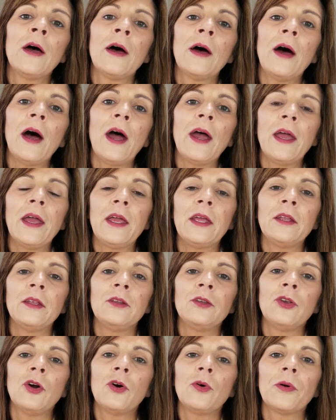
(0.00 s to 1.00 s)
I
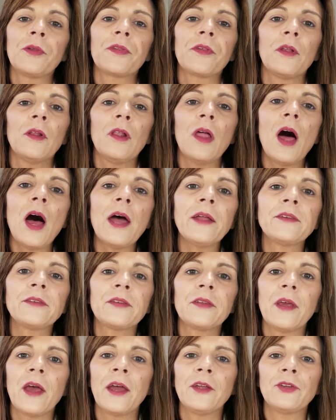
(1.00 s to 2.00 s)
know it's a
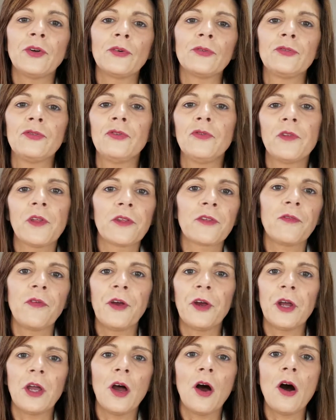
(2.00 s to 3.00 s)
lot. I don't do this
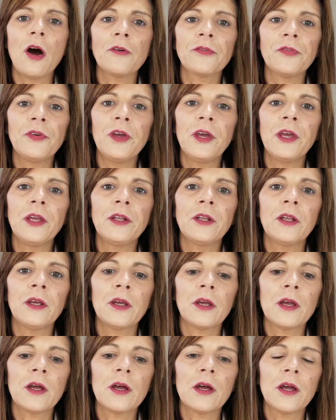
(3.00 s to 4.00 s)
very often.
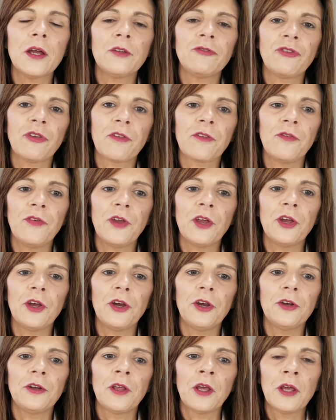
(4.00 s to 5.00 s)
I just
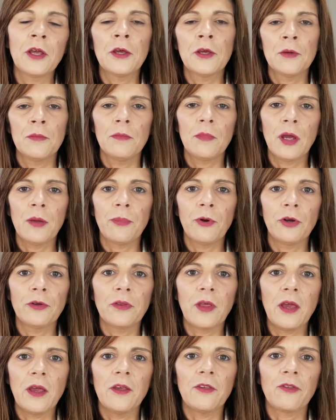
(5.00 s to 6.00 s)
figured my
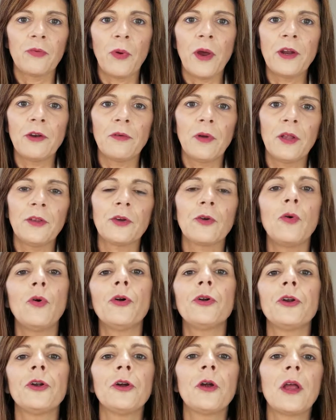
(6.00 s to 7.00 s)
birthday is right around the
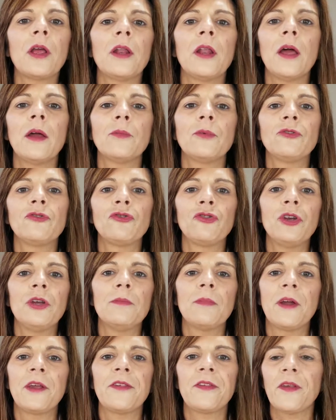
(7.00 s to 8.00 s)
corner and I would
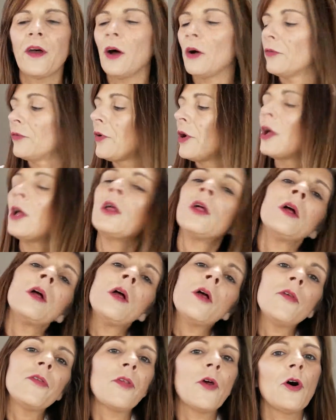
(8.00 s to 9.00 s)
treat myself.
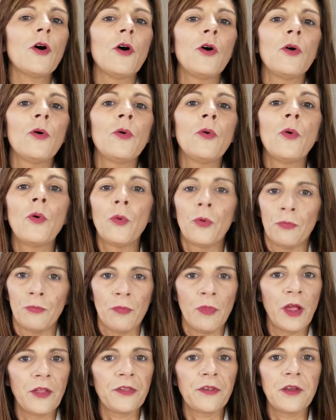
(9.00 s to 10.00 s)
So
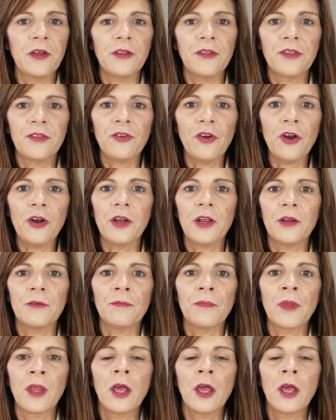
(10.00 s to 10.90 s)
let's get started.